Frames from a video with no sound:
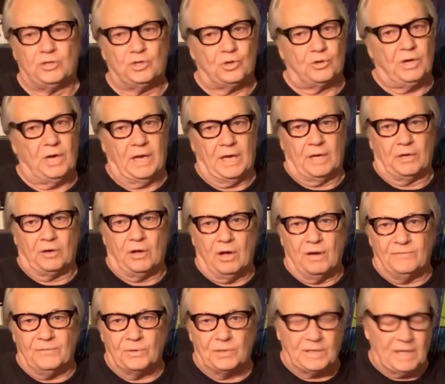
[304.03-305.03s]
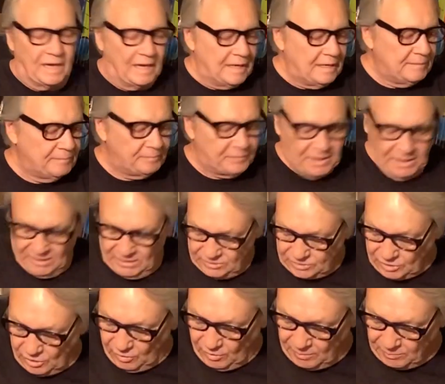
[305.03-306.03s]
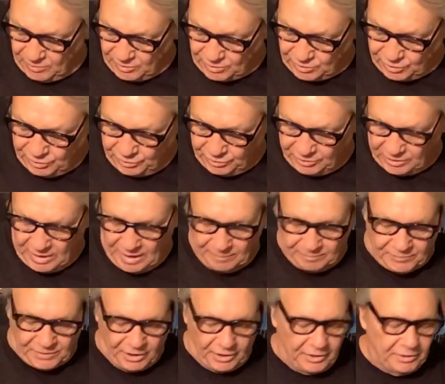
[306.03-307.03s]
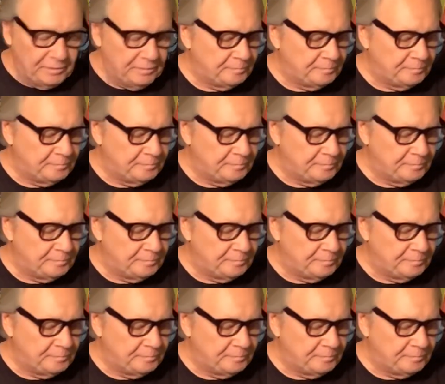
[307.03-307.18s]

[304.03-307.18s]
your head off, okay? So I'm going to turn it up there.